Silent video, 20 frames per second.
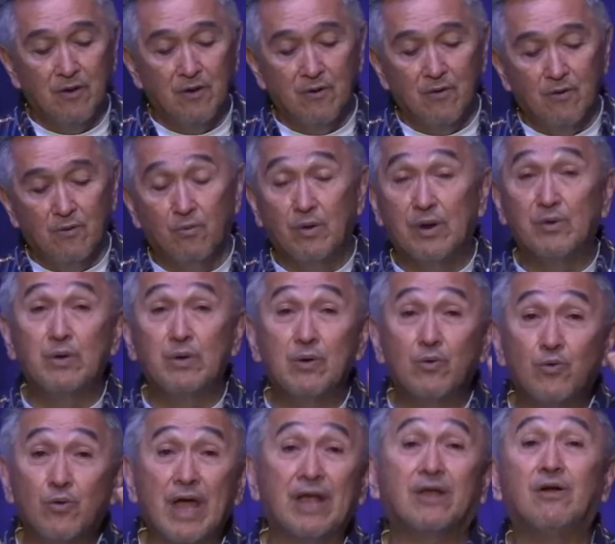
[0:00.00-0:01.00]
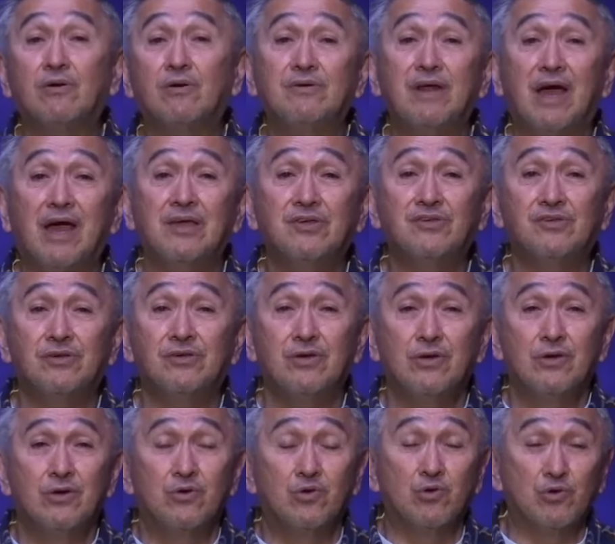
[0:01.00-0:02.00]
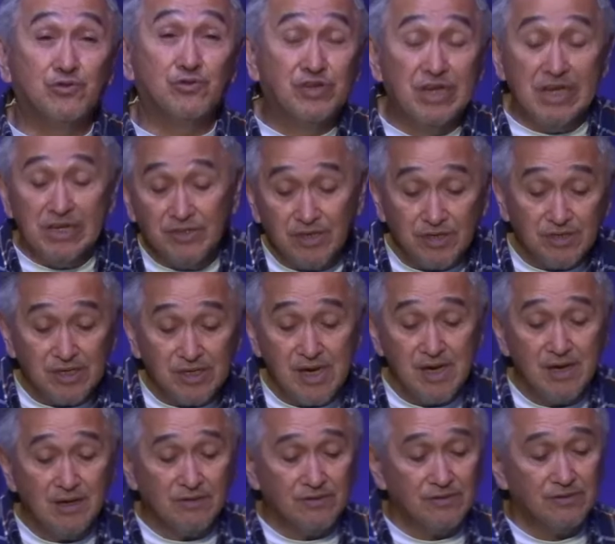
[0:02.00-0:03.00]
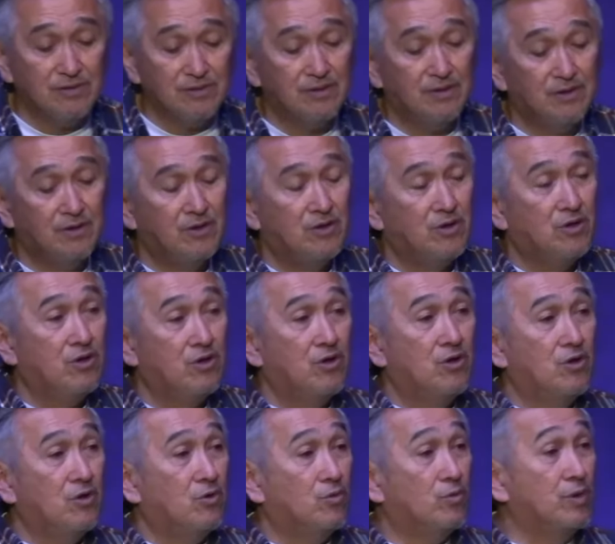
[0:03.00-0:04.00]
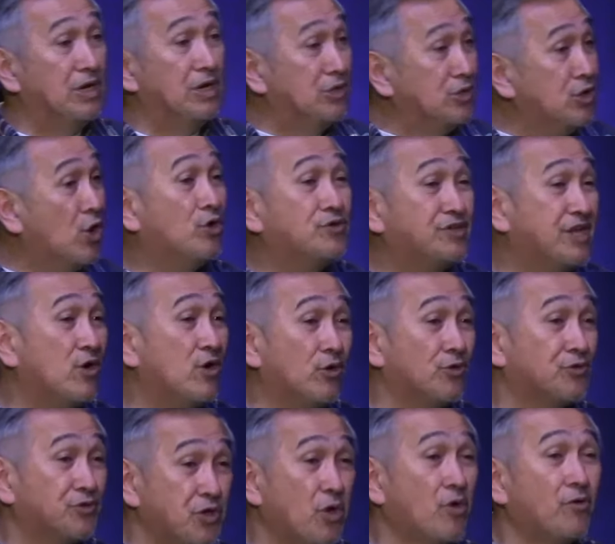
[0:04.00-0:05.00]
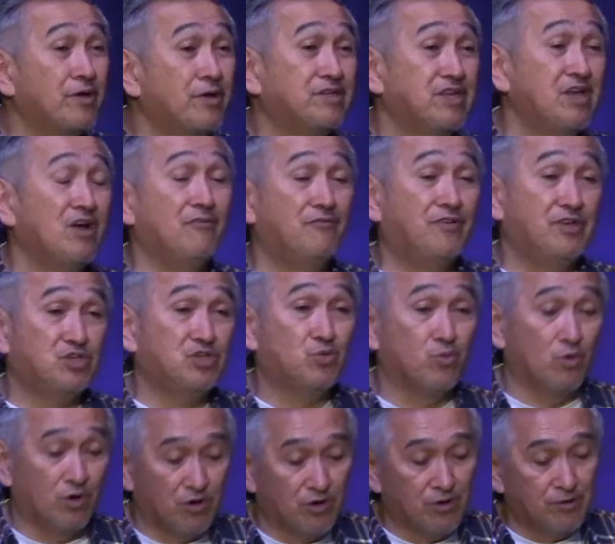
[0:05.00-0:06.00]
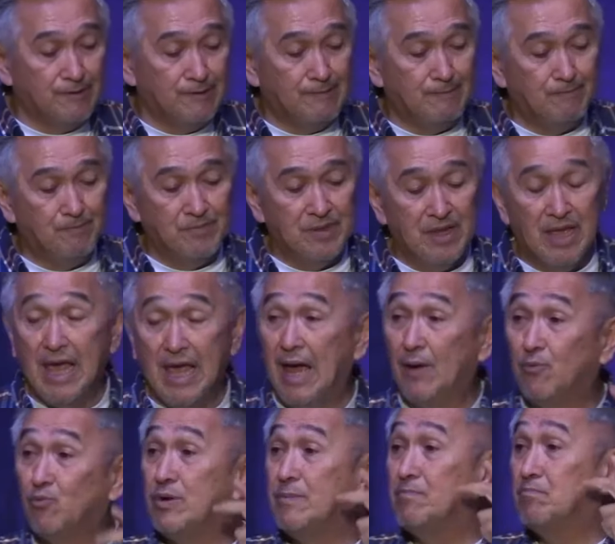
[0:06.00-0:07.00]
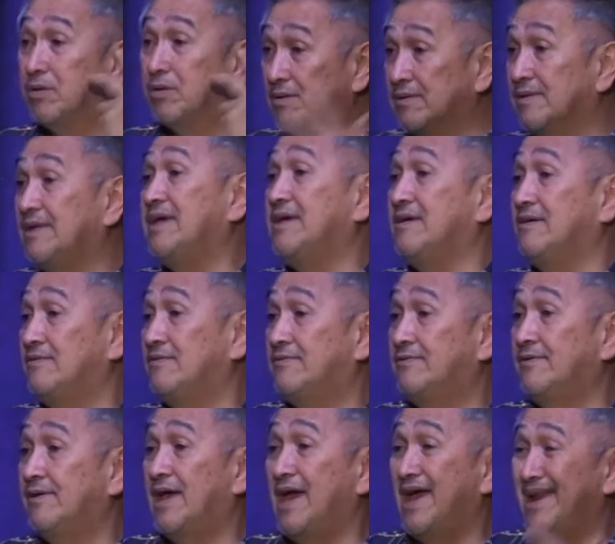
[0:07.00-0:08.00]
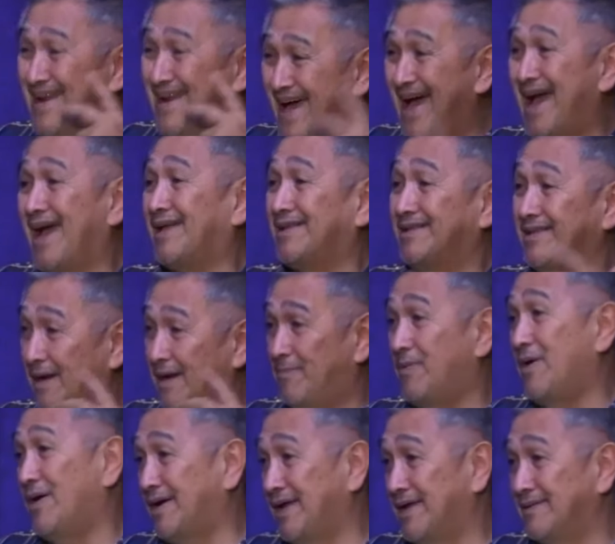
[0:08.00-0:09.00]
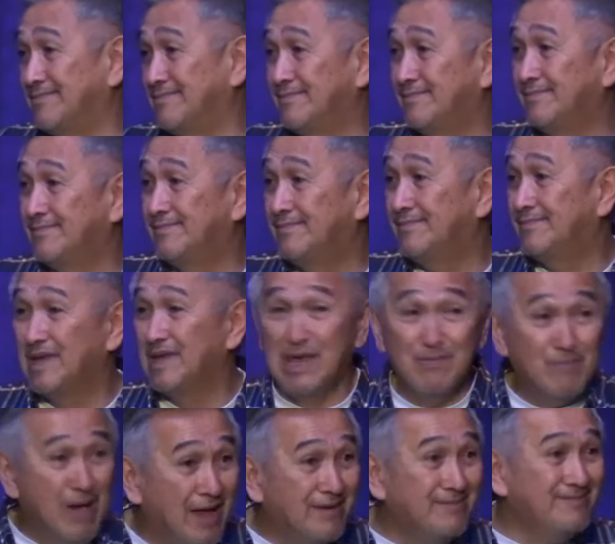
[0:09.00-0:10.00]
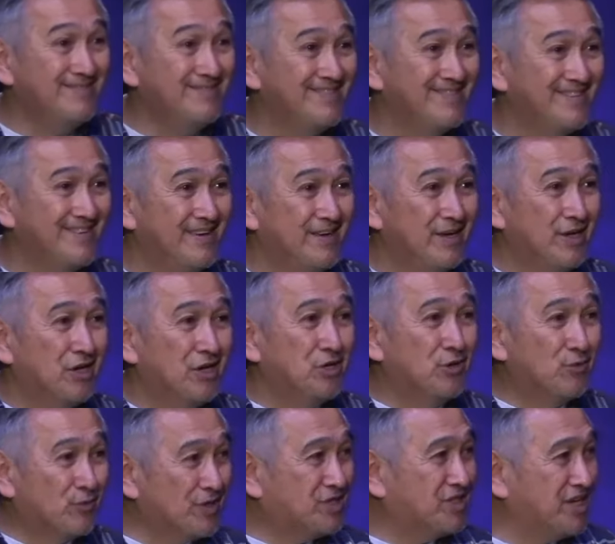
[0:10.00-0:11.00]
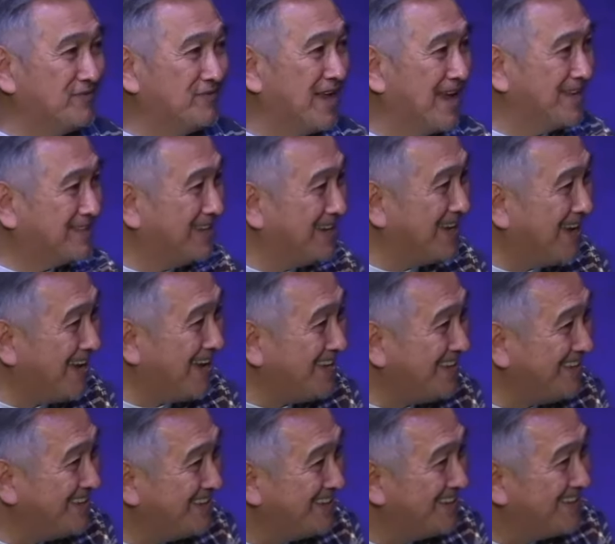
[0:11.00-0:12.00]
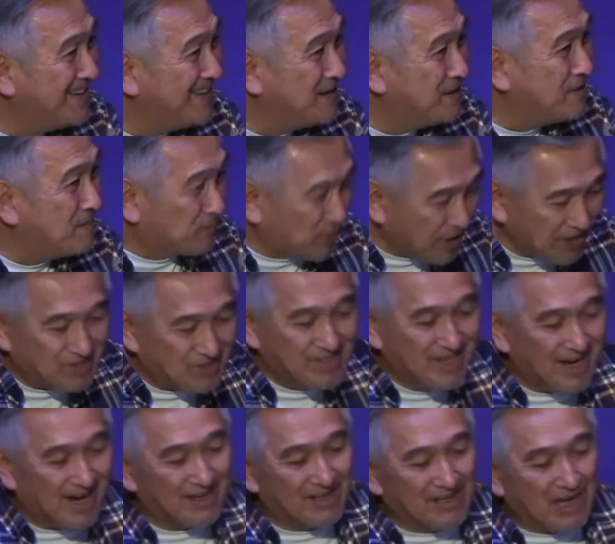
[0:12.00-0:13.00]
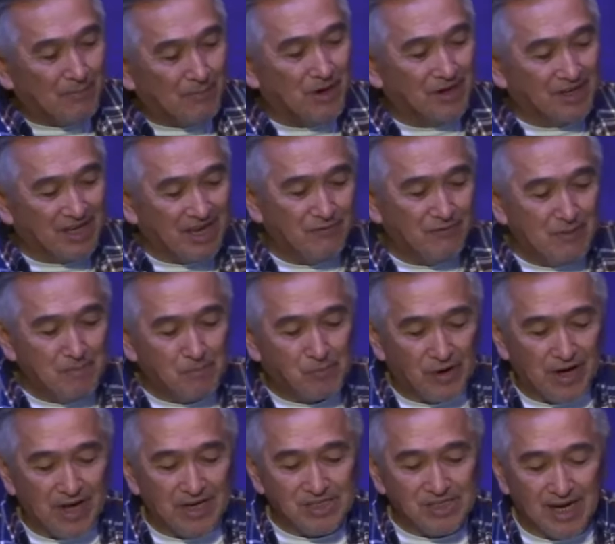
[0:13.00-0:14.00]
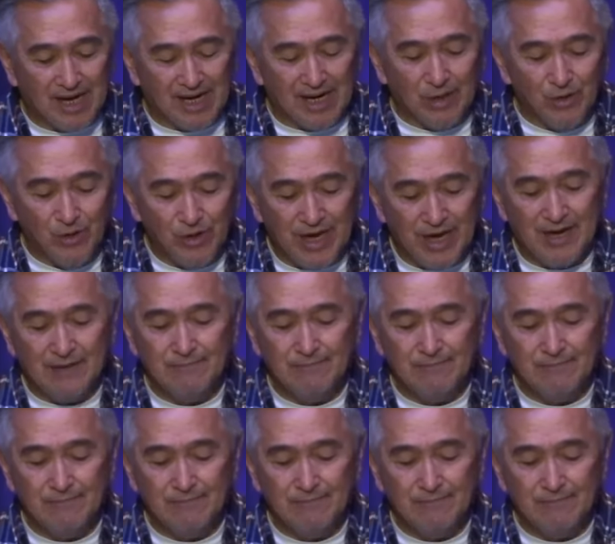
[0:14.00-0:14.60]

when we recognize who Jesus is, we know the authority of His Word, and we believe and act upon it. Amen? You received that today? Praise God. Come on, give Him praise. Hallelujah.